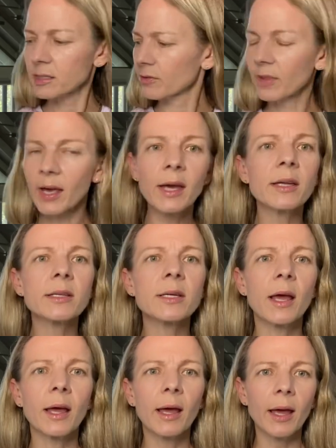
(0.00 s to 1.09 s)
of that.
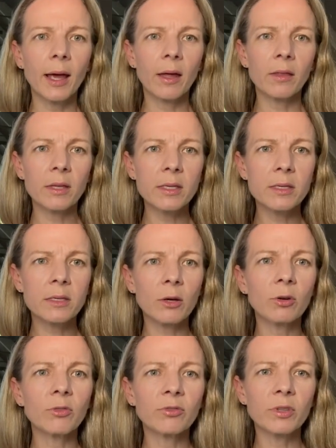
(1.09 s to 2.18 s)
And this
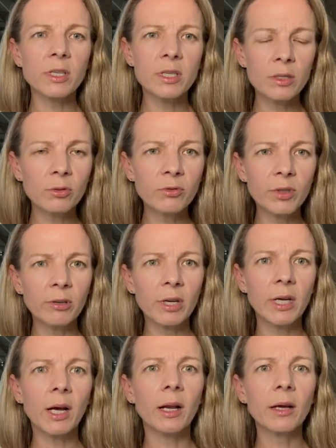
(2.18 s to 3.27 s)
silvery
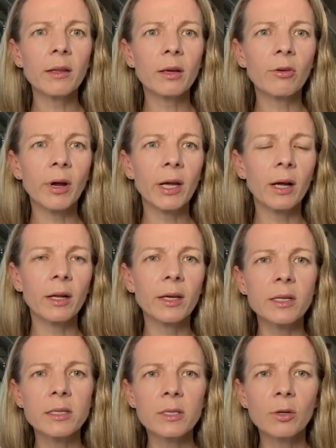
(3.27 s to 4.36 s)
colour, the grey colour,
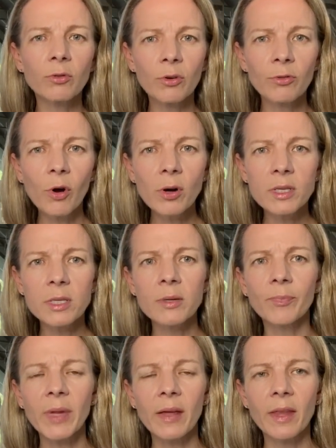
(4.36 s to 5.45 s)
is Silver Fox,
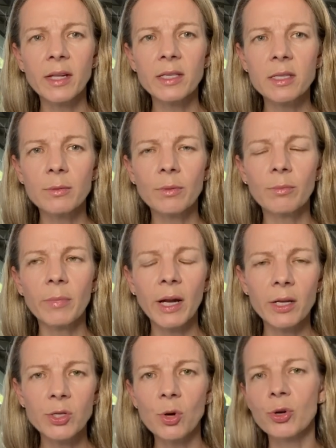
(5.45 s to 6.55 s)
and that's
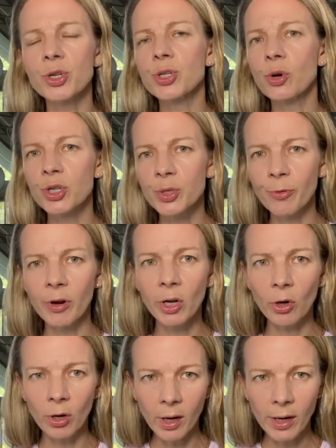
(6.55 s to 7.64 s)
Madelinetosh Tosh
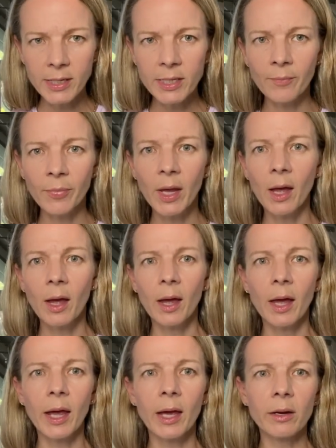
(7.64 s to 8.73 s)
Merino Light.
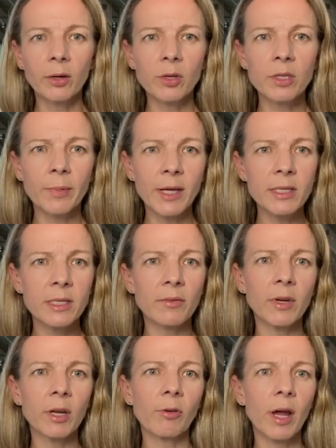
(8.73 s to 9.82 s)
And I used about
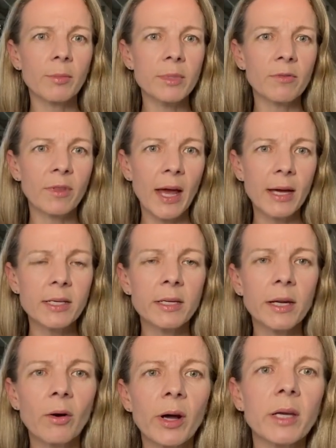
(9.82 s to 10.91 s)
70 grams of that.
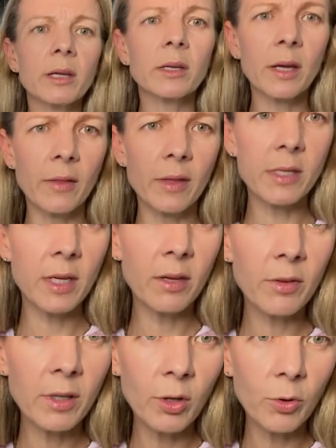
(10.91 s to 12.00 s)
Now and there's
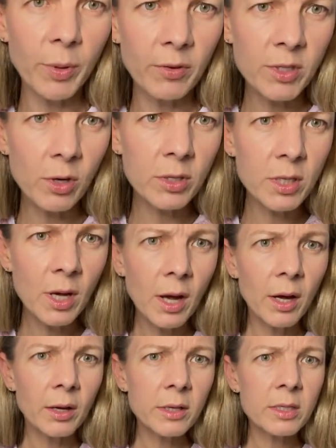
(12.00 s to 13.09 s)
even a little bit of, so it's
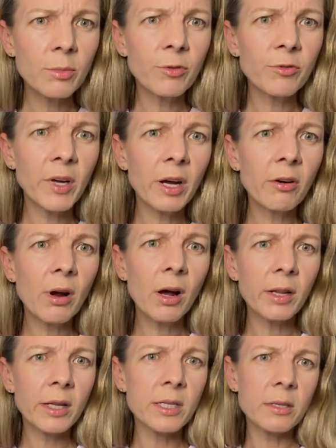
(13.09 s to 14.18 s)
some fair
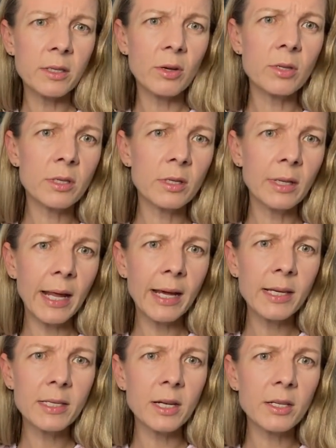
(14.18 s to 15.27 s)
isle, and so it's
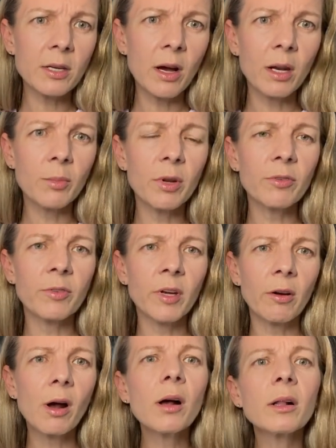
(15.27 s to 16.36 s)
lace and a tiny bit of
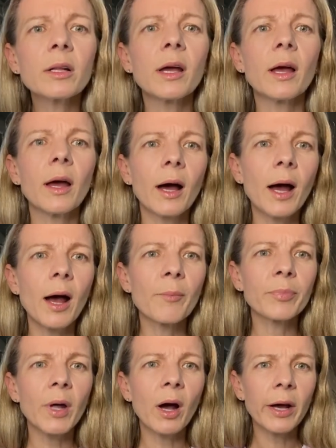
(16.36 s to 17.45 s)
fair isle.
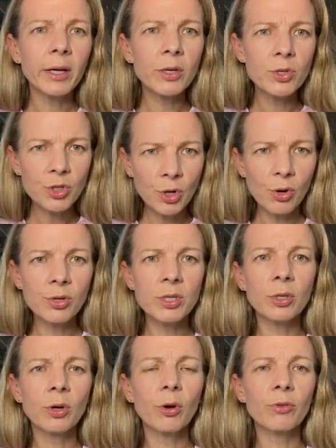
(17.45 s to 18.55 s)
I chose to
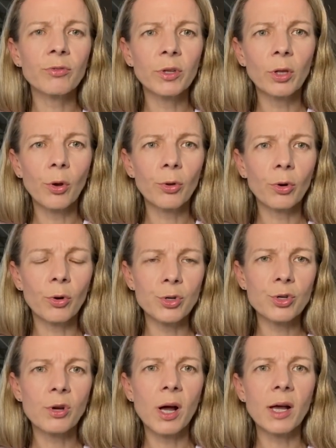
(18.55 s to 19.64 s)
go for low
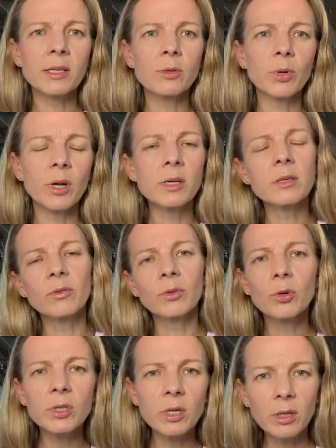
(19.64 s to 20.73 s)
contrast. When I sort of
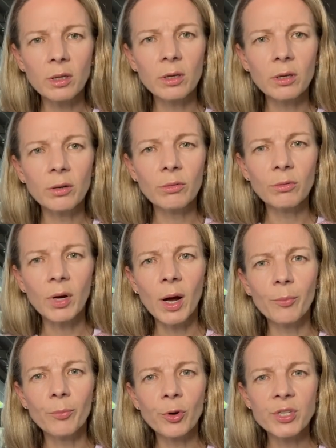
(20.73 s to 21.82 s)
looked at the
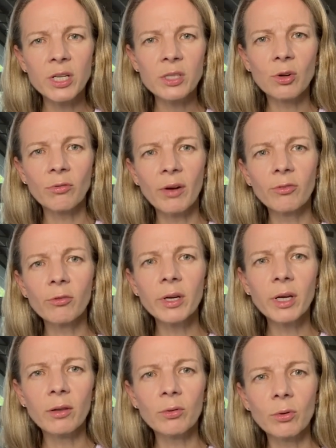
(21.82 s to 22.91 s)
projects on
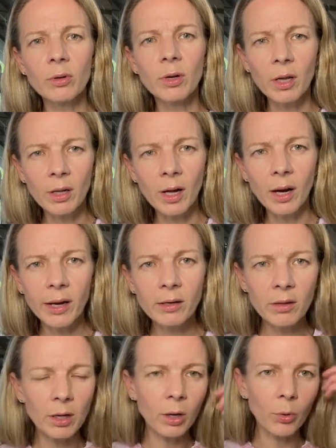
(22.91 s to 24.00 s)
Ravelry, I thought I liked
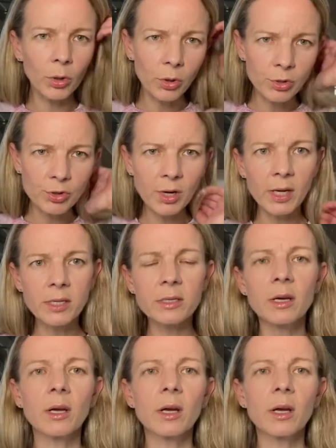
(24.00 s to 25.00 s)
the lower contrast